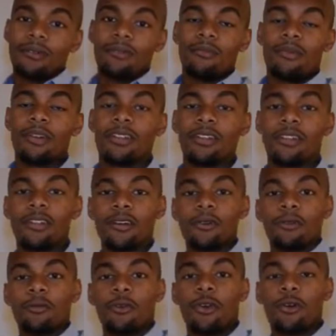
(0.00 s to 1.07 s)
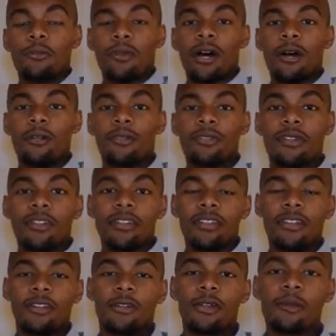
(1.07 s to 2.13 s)
But, word of mouth, and,
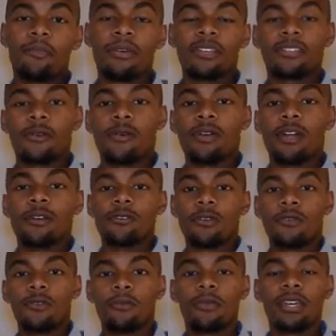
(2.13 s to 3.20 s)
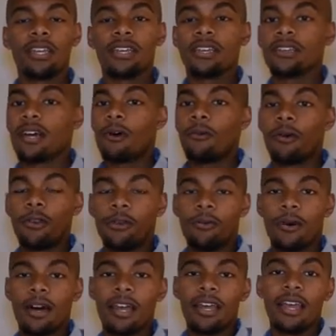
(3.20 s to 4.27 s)
they picked someone else over me. I wonder
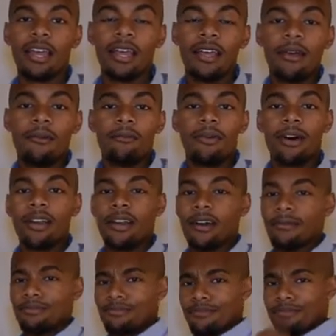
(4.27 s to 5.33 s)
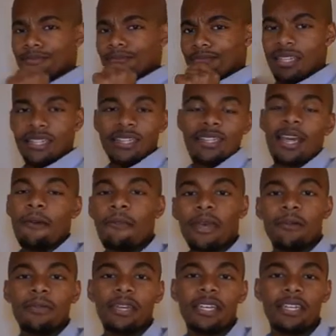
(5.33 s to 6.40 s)
why. But that
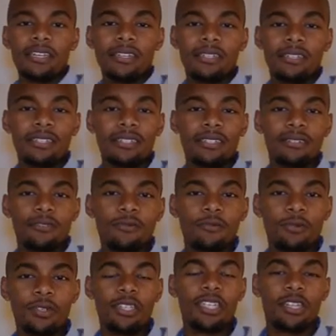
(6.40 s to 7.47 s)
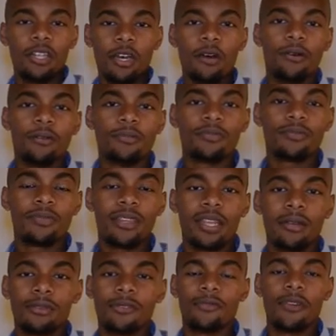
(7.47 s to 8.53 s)
made me really low. It
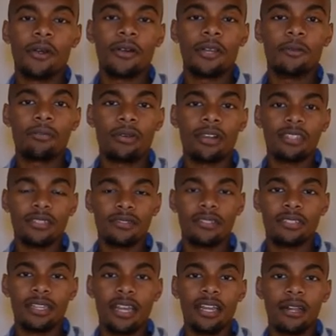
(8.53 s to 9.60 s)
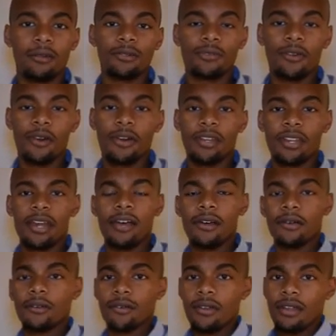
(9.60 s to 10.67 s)
was a very depressive state. I was very down.